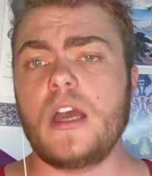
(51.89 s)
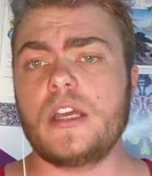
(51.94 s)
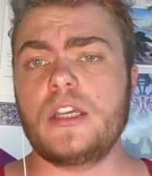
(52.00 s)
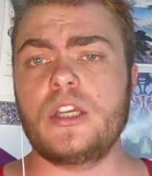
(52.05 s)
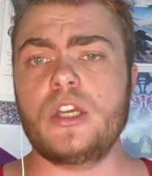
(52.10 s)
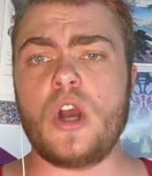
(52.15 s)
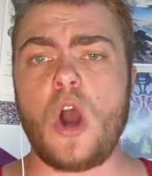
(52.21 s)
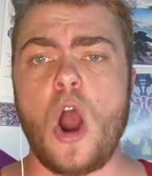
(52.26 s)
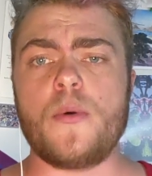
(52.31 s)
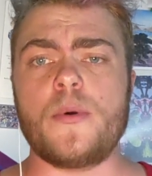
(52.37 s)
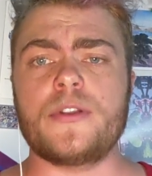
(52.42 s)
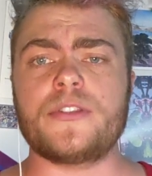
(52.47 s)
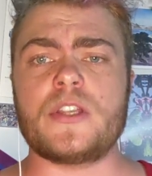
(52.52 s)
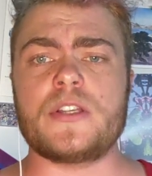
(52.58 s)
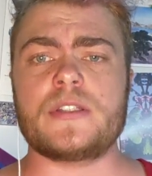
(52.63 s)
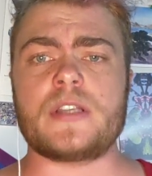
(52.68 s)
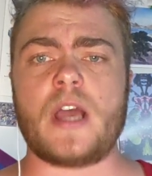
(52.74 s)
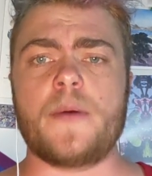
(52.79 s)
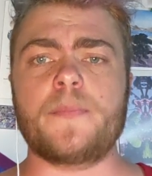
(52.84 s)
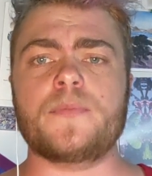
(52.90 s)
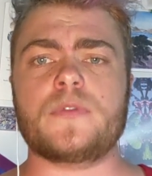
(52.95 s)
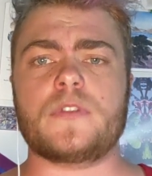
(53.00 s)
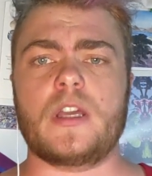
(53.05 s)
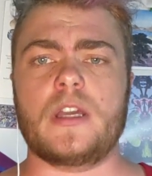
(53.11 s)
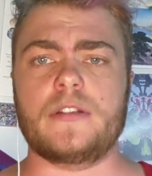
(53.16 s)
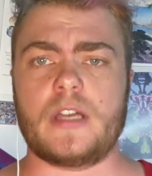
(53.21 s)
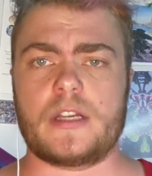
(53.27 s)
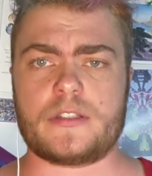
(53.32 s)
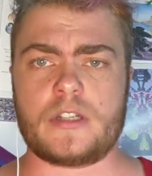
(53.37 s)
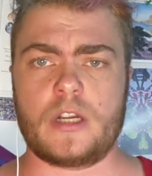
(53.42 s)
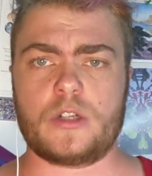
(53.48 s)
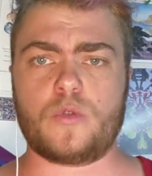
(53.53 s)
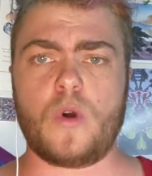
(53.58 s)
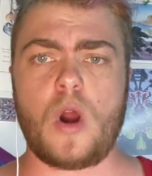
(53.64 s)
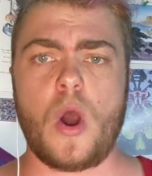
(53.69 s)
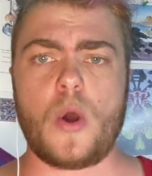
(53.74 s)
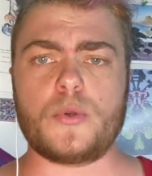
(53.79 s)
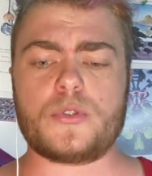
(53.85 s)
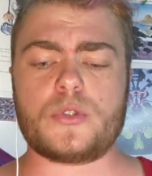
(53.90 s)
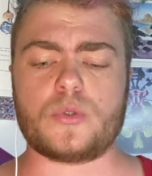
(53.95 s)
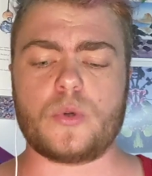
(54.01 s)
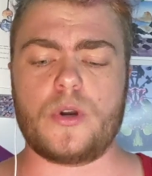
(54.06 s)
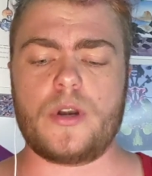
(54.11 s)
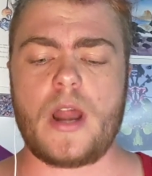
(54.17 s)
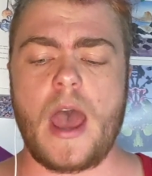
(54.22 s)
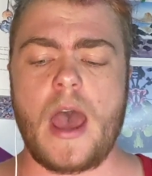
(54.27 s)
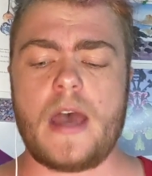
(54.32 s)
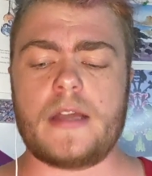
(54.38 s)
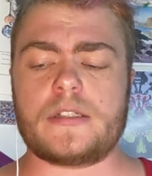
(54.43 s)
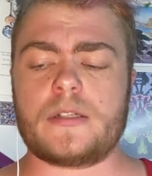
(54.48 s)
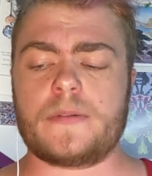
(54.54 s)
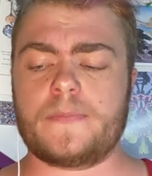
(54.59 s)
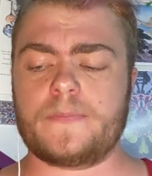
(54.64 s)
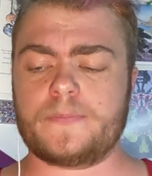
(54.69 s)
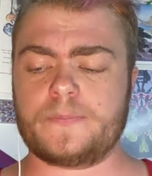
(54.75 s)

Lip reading: Your worth is something that's not gross or net.